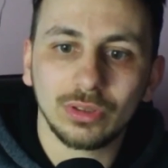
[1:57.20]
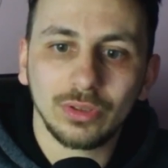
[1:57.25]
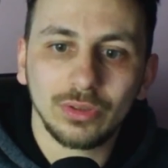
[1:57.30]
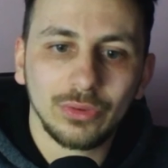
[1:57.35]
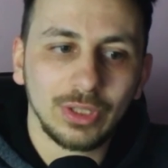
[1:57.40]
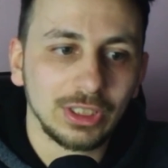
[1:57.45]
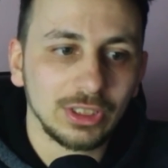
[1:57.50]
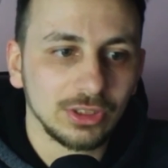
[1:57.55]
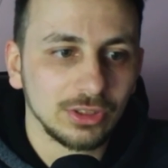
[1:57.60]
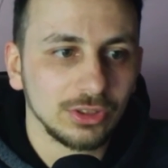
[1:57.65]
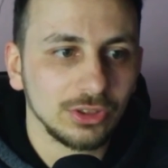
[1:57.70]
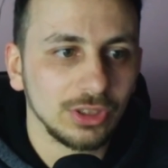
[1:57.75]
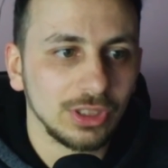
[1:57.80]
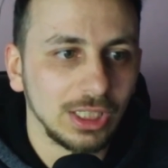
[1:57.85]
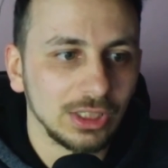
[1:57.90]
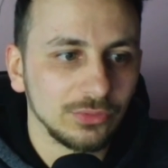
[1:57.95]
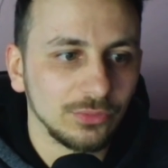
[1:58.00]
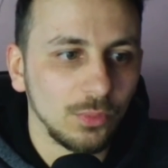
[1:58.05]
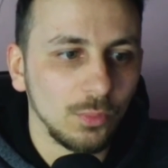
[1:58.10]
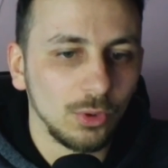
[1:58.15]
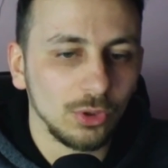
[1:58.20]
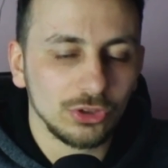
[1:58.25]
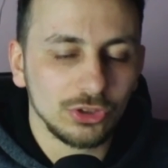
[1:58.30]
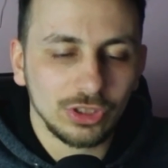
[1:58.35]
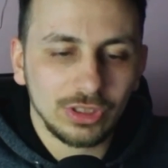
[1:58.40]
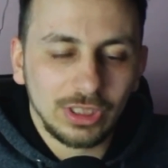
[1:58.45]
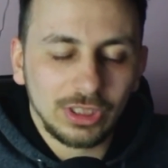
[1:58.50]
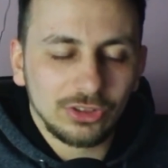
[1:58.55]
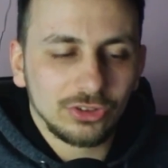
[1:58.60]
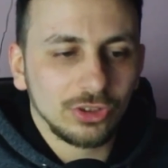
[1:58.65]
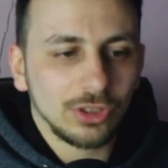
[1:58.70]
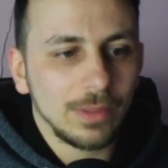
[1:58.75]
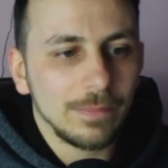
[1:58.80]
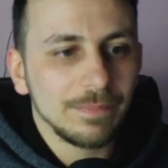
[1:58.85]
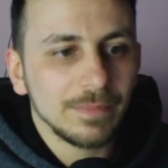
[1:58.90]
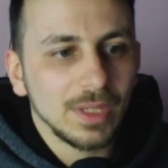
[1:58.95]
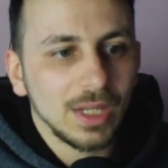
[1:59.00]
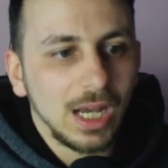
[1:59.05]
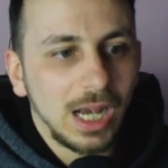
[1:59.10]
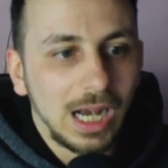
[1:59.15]
thank you guys for watching this,
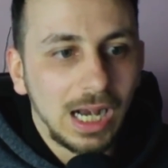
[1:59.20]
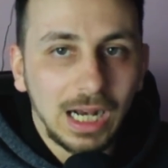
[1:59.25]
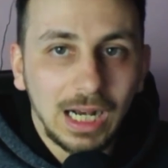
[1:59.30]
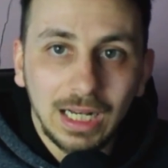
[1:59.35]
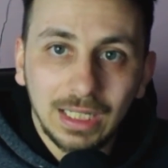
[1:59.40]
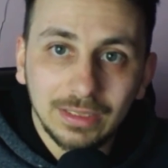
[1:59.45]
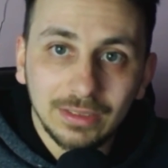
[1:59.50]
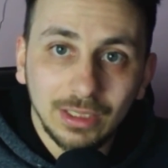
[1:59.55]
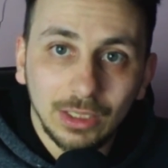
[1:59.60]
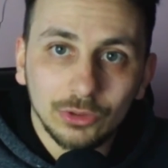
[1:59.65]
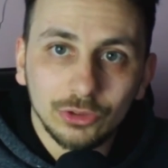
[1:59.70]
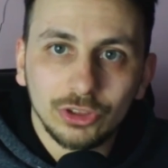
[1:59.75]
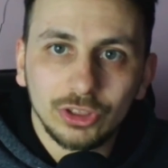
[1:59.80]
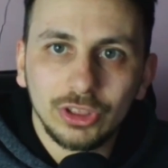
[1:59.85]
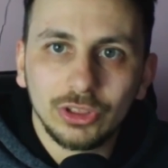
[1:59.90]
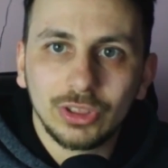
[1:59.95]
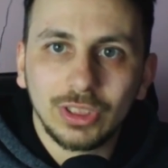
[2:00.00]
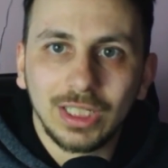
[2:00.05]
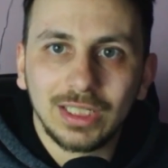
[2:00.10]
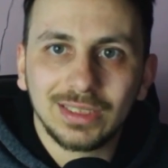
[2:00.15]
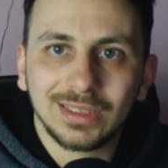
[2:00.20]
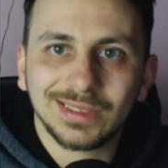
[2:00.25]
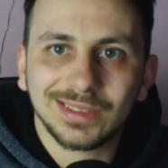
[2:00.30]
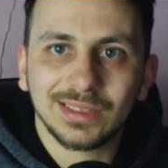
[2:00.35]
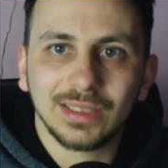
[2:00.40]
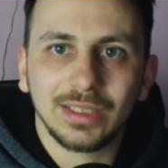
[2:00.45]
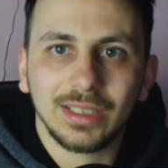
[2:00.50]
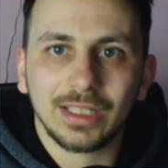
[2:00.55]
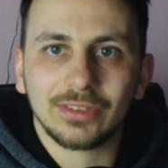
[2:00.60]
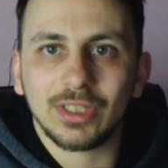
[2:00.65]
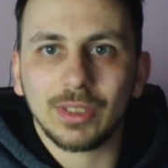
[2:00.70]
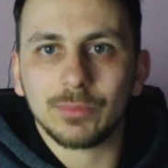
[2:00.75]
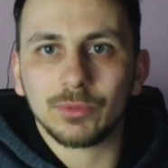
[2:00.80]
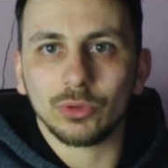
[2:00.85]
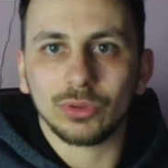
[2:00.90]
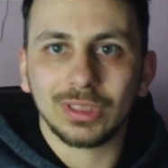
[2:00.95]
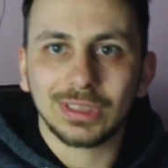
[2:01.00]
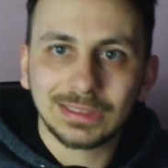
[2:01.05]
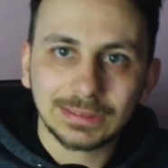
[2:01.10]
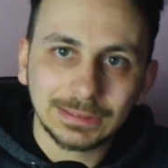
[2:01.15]
and I'll see you guys in the next episode.